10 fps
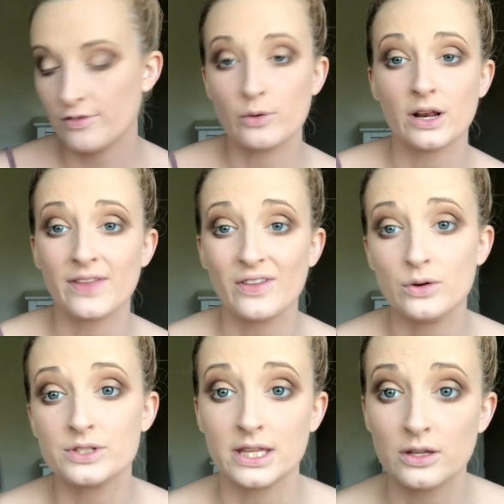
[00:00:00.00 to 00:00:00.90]
If you can get
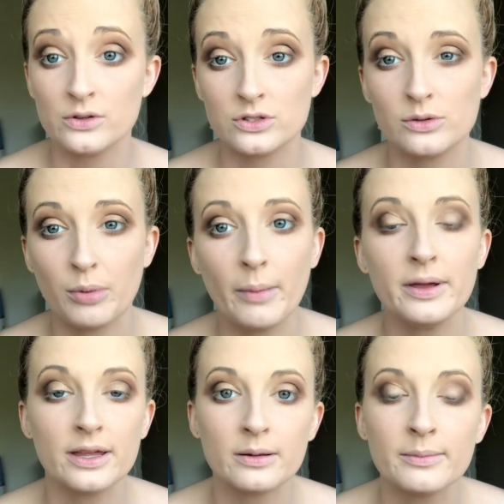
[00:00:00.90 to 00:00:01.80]
those, get those. You can
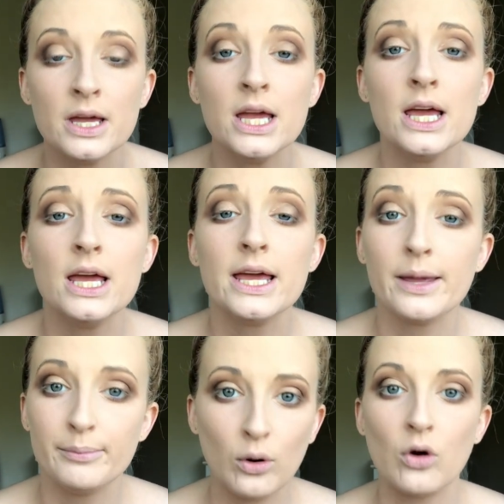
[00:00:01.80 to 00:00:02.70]
probably get them
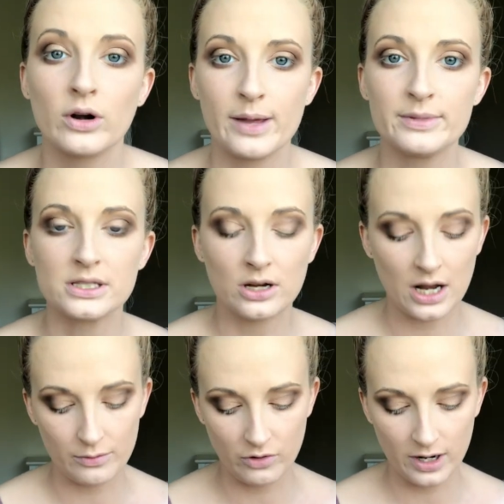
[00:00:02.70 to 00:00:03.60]
in bulk on Amazon.
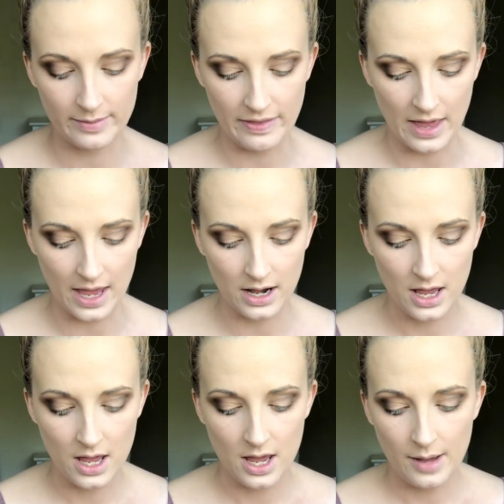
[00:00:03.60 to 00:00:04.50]
I would recommend that.
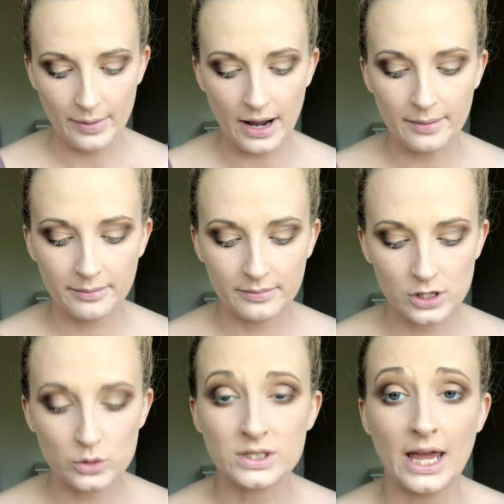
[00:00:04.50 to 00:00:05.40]
But I
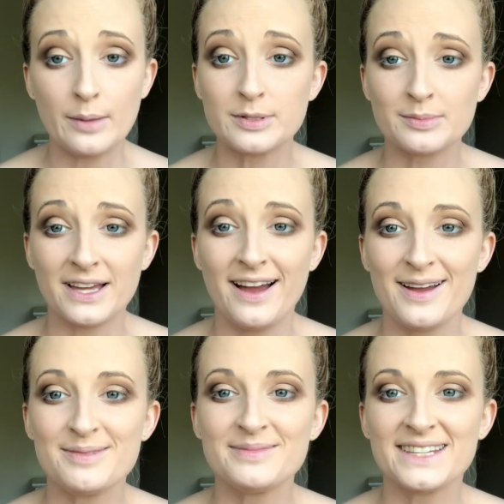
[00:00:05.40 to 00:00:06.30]
use tape
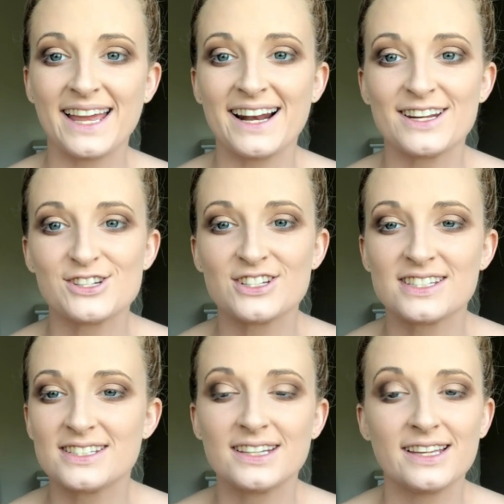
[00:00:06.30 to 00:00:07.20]
sometimes, and
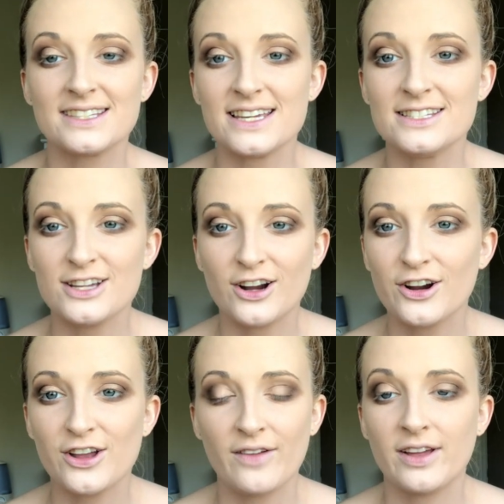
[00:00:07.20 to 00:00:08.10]
it's
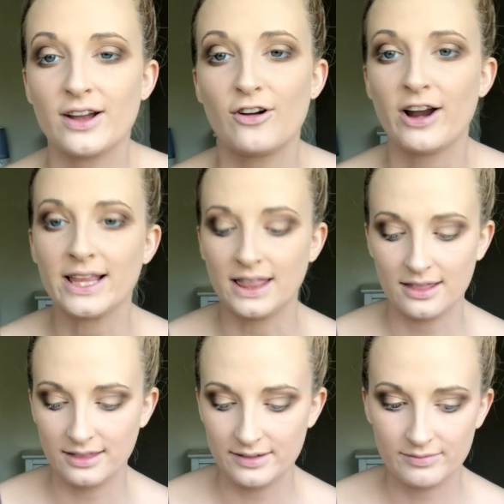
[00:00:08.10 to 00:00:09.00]
easier. You have like a great,
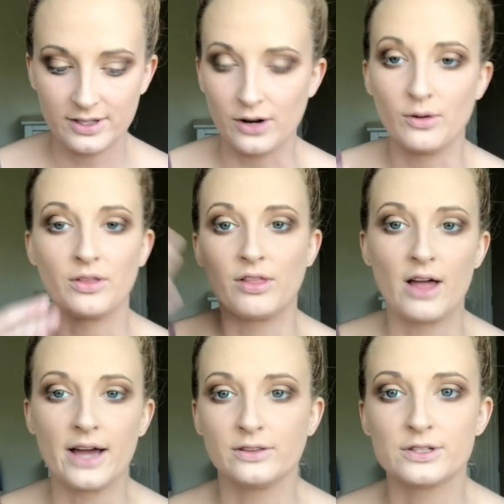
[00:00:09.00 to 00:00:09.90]
you know, the
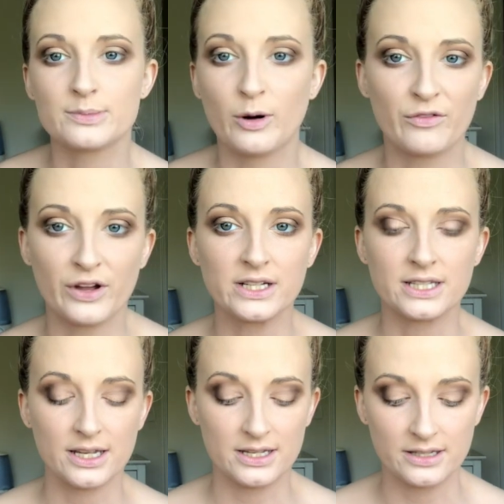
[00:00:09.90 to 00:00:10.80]
line looks
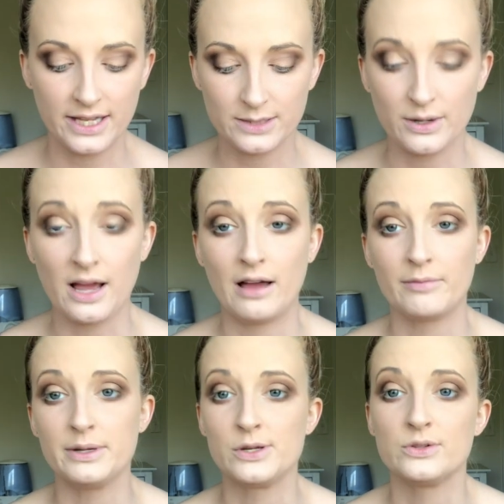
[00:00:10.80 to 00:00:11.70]
perfect, and that's what
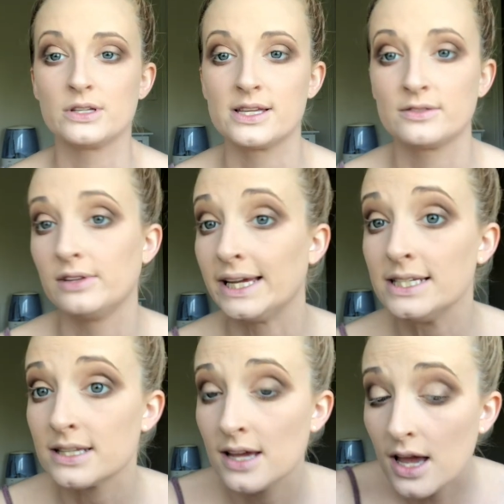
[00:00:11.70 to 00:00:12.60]
I've been using as of
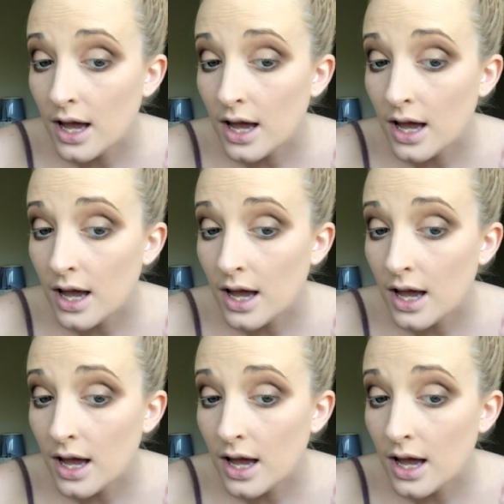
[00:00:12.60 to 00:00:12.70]
late.